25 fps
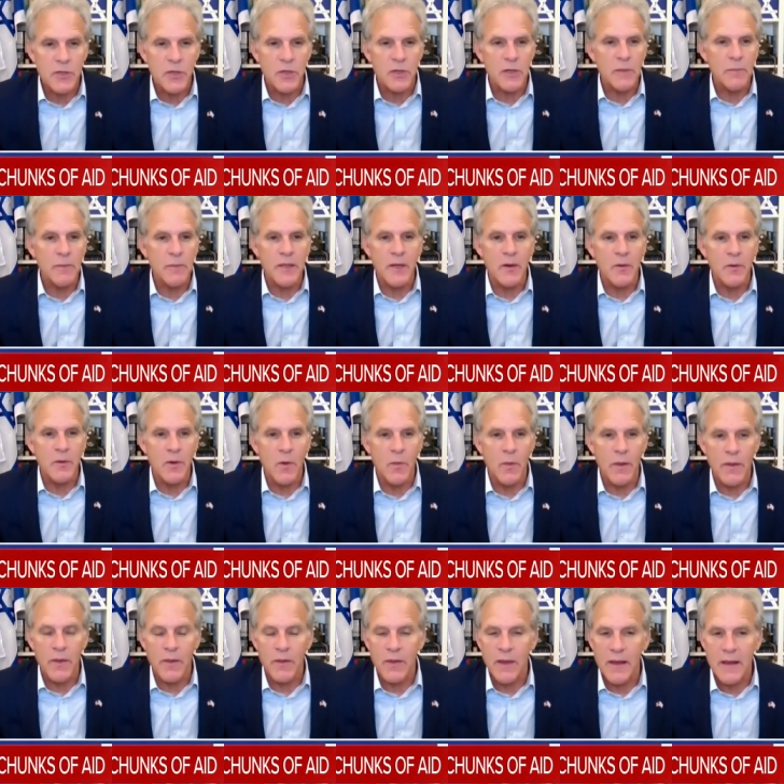certainly, but they don't know
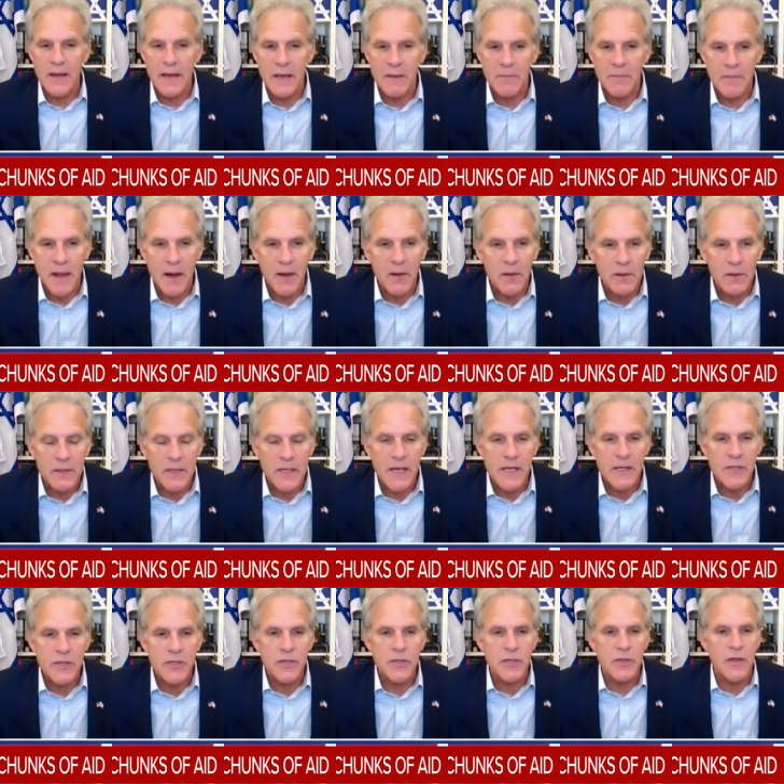whether they need medical
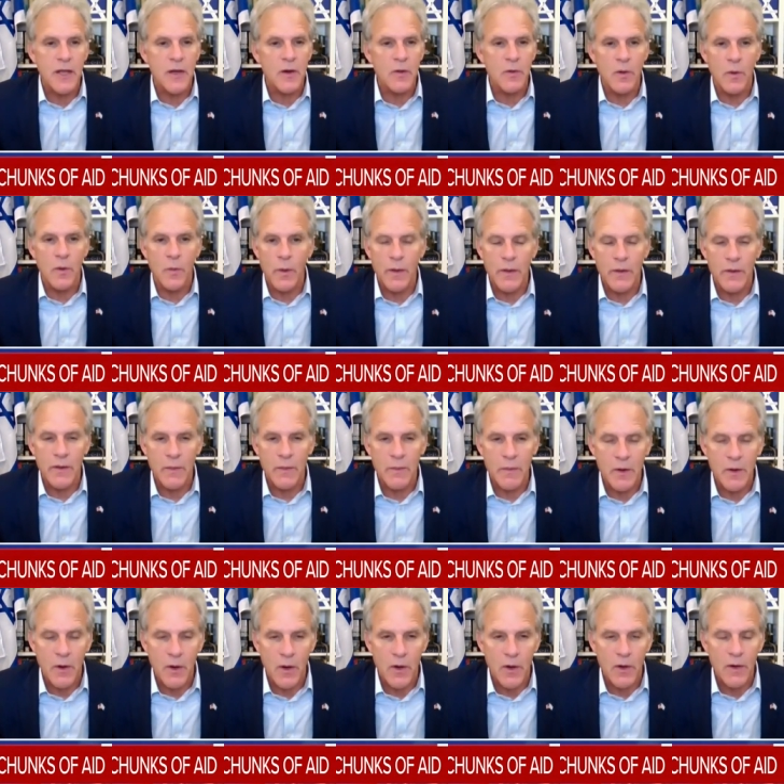attention. They don't know whether they've
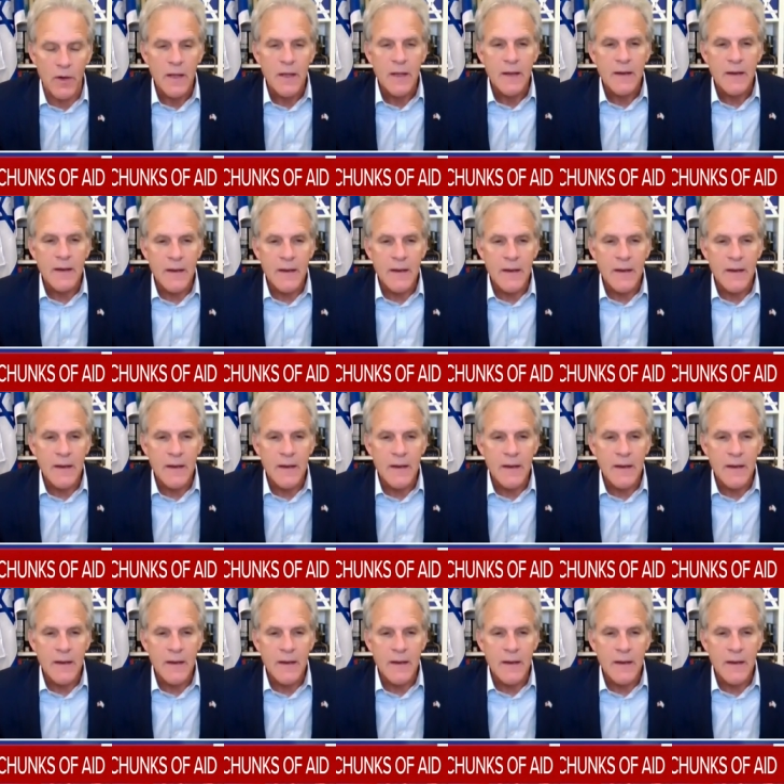been hurt.